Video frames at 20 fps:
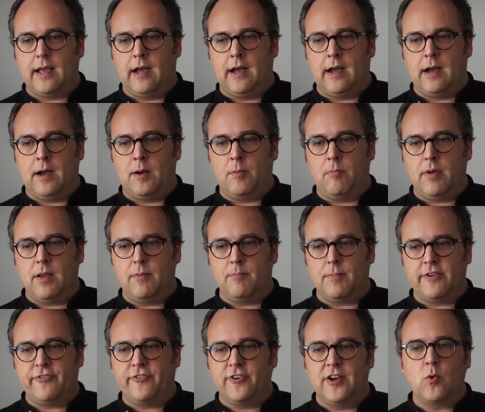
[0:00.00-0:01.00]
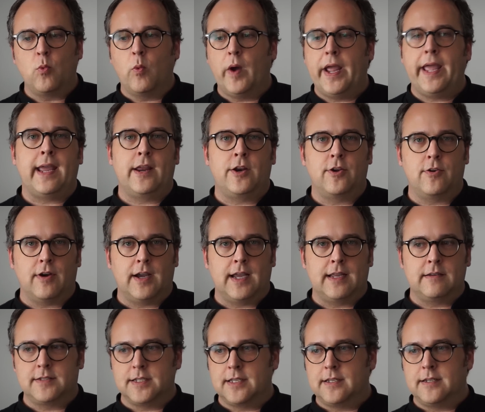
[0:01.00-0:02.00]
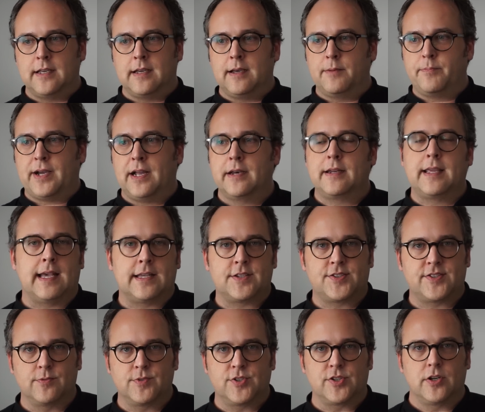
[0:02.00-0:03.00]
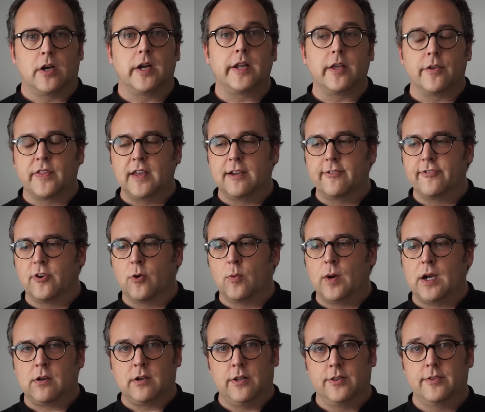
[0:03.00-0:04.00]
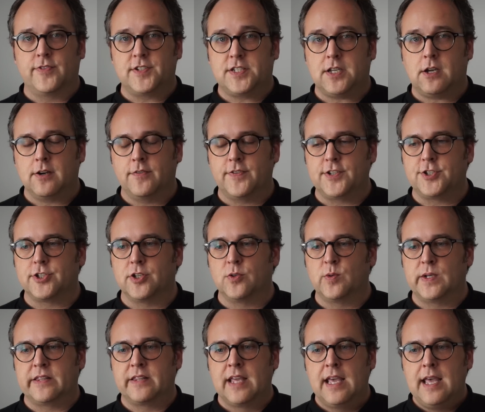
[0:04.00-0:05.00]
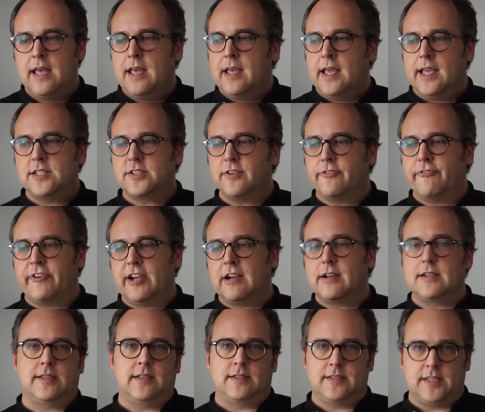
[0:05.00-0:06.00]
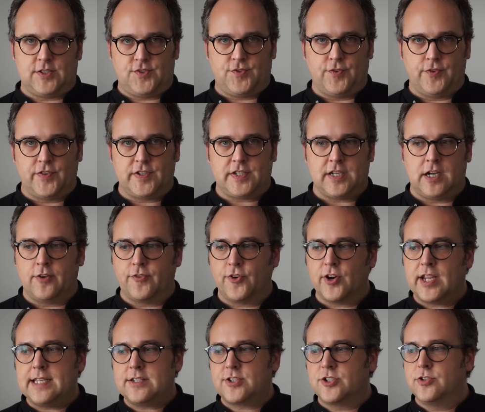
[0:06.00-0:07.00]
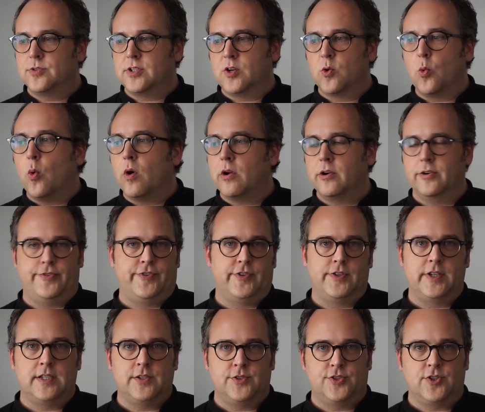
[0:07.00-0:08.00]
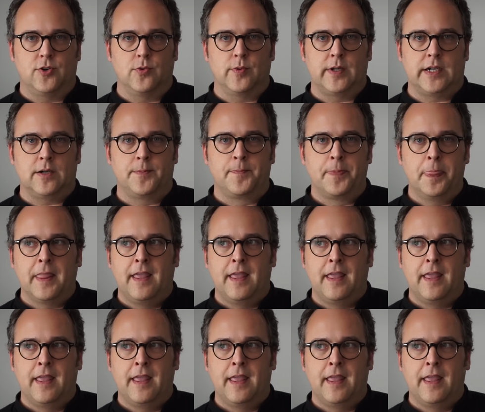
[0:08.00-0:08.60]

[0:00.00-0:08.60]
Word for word: My friend Wade, who I did a podcast that was an audio thing for a while called The Photography Show with, he's a very successful photographer. He's doing wonderful in his career.